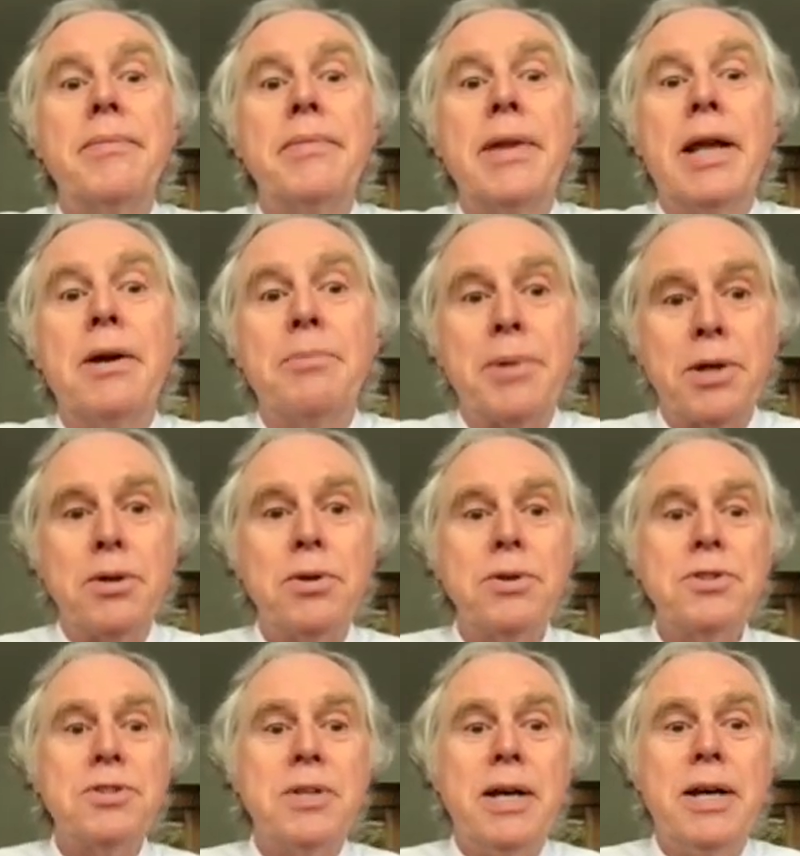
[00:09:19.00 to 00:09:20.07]
Now,
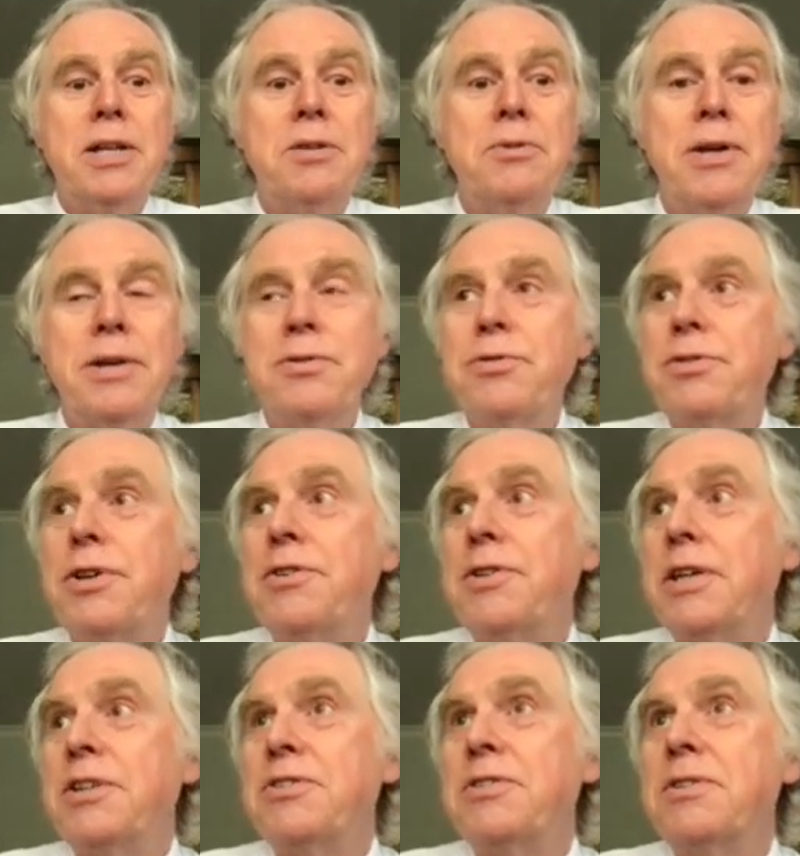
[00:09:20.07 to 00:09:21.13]
because at around
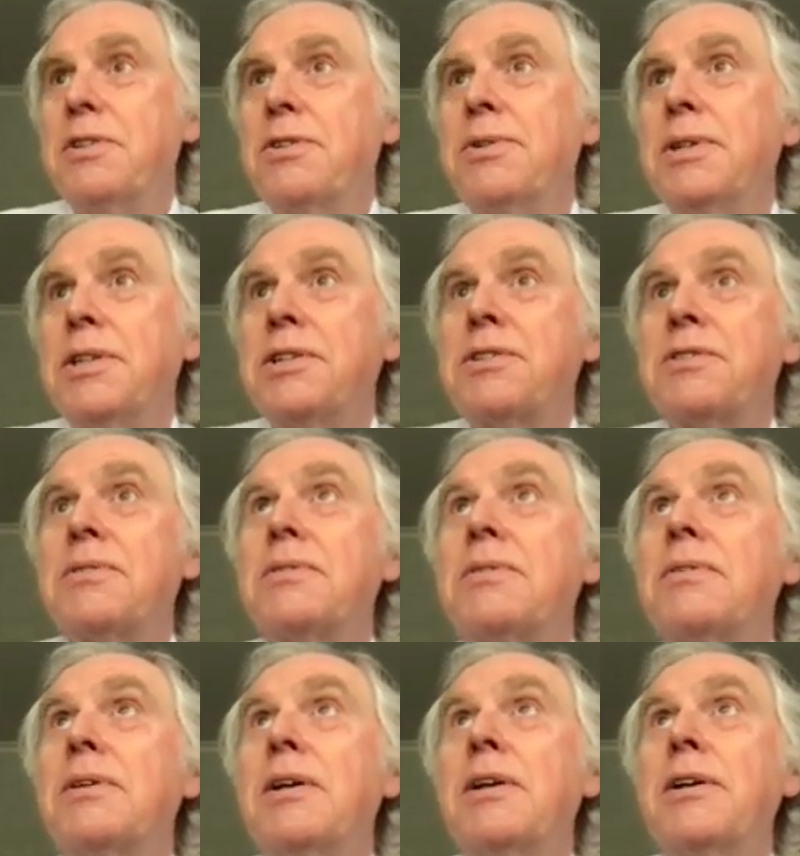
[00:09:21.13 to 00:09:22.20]
3000 degrees
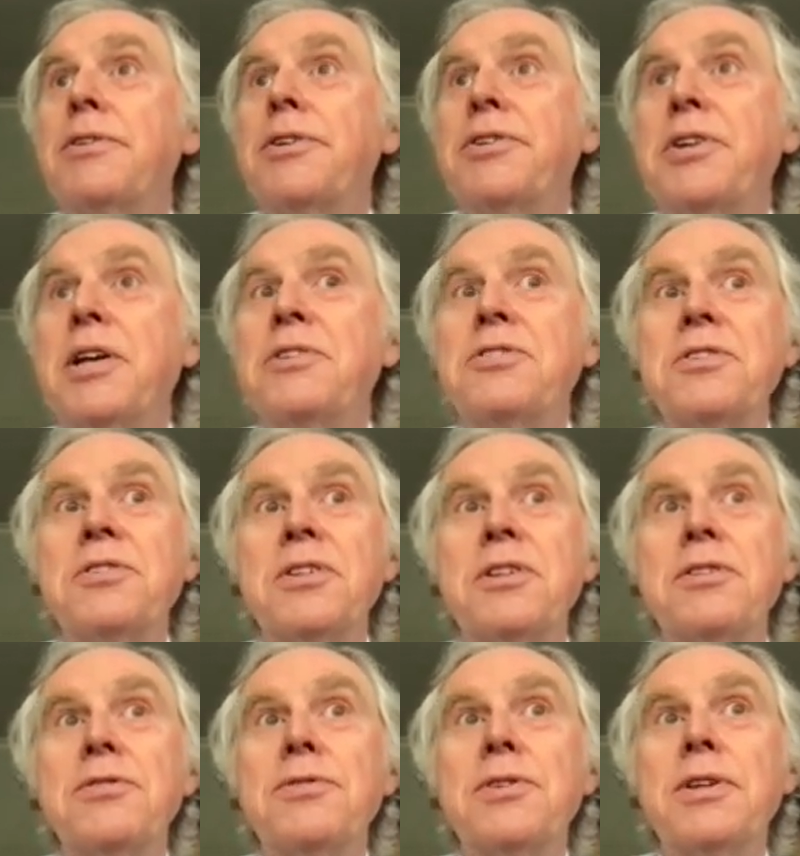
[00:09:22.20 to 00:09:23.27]
the density
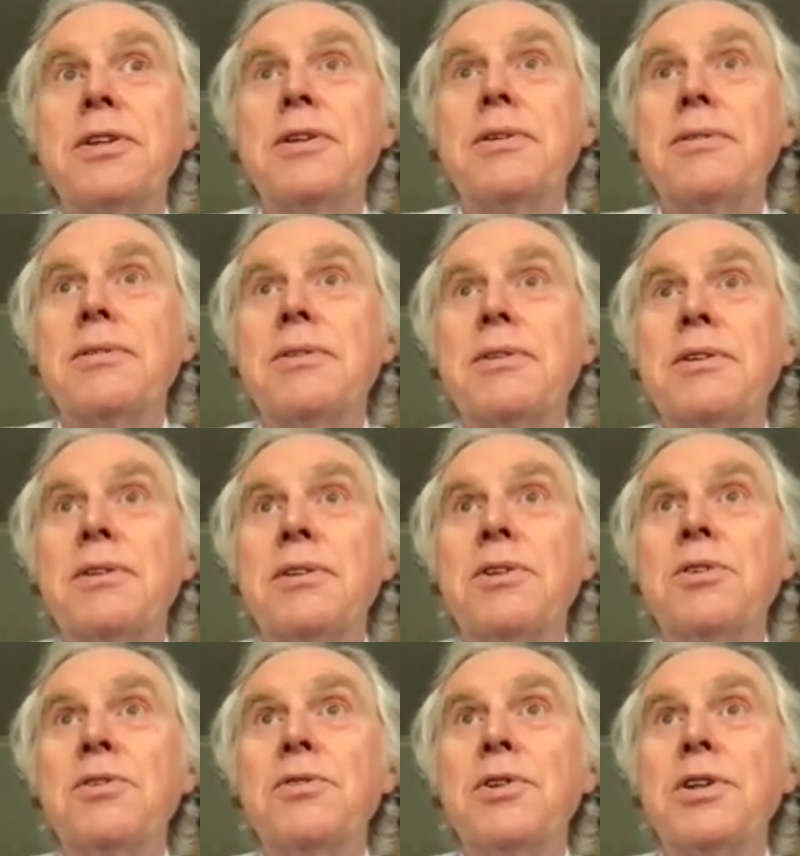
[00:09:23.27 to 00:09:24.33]
of the
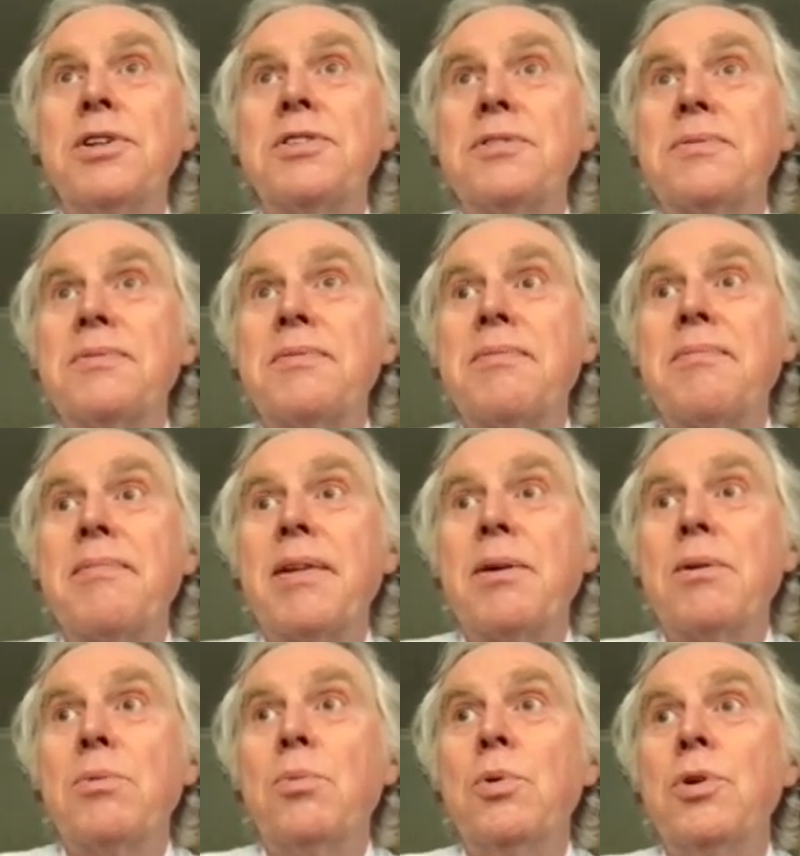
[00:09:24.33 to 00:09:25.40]
universe
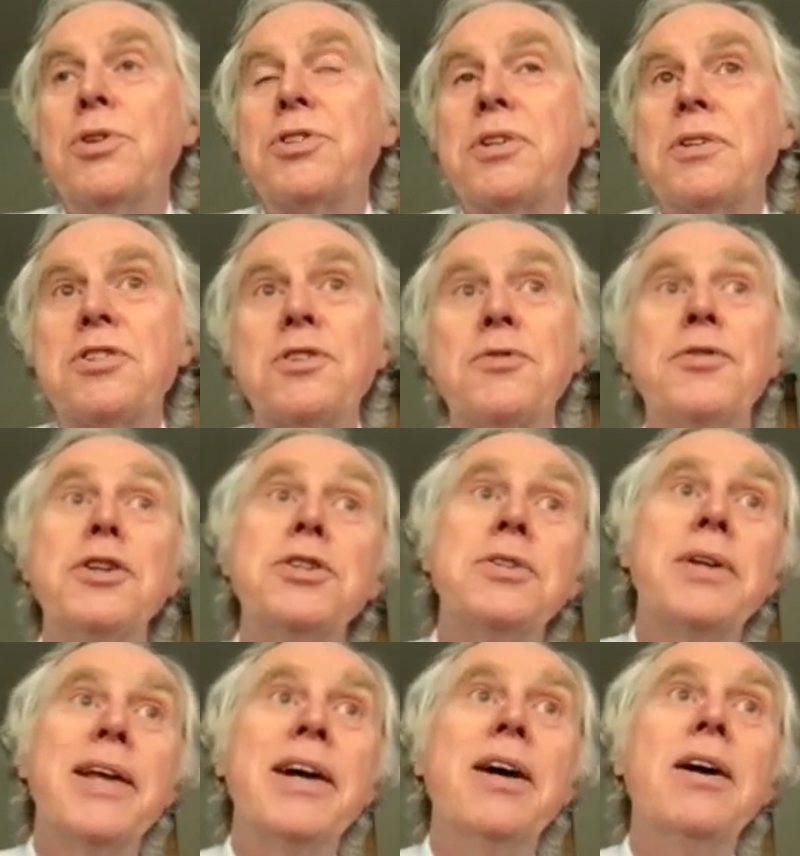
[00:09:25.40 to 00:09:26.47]
was
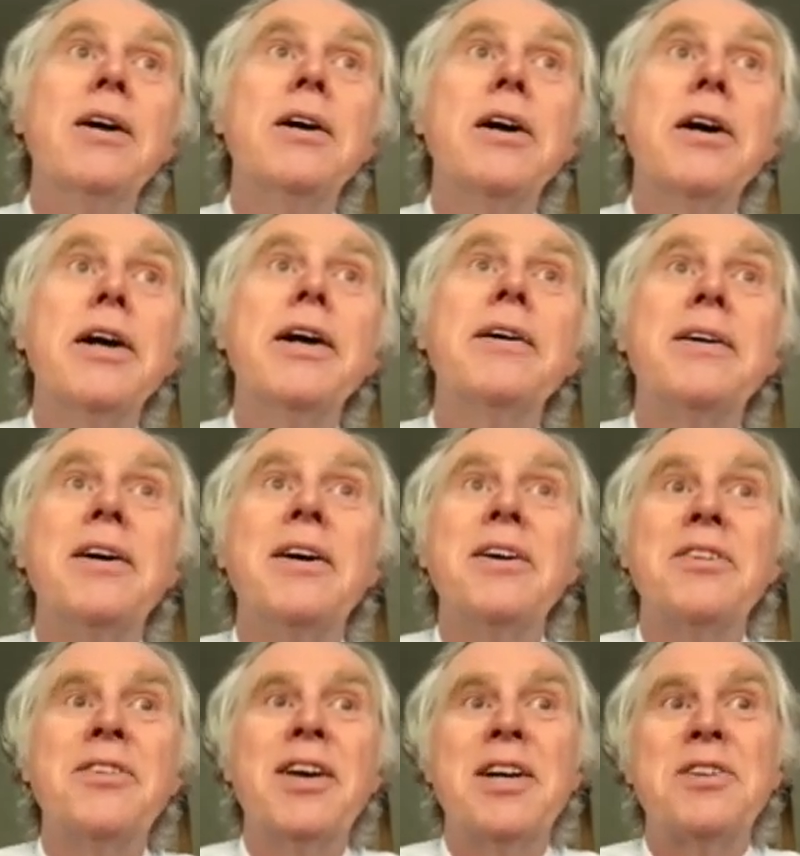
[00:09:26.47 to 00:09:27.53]
sufficiently high
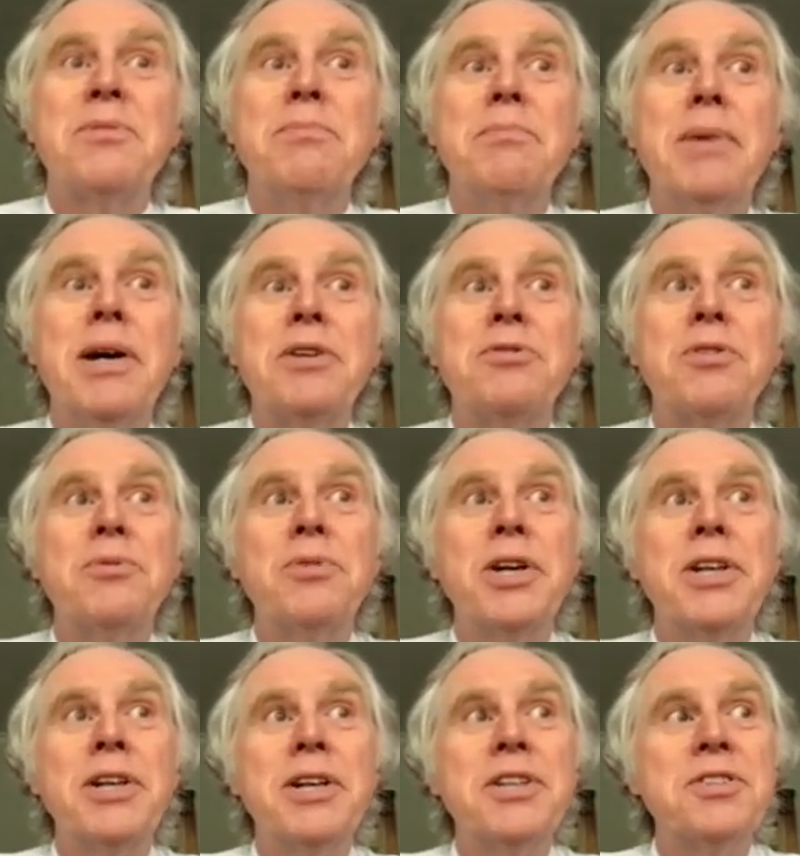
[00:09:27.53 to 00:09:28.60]
that matter and
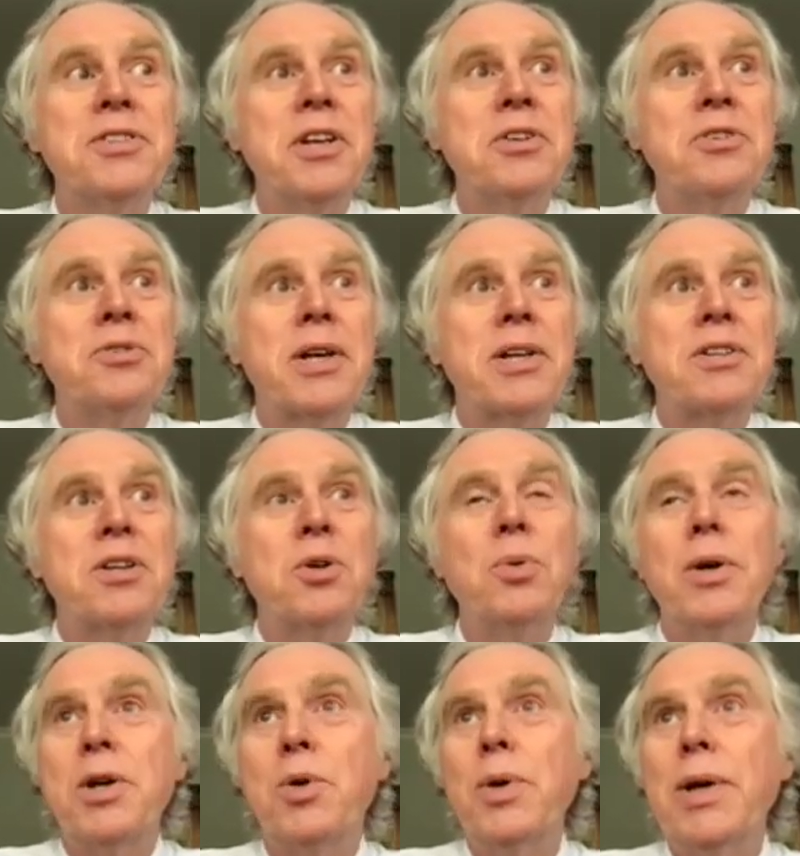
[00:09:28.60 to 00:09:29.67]
radiation interacted
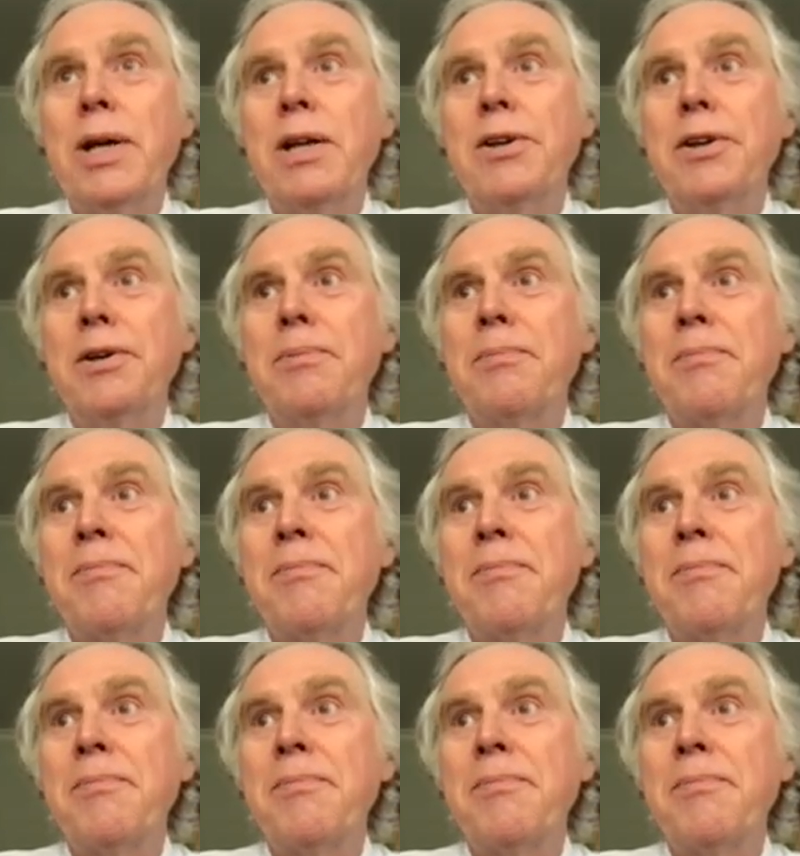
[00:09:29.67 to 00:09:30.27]
quite quickly,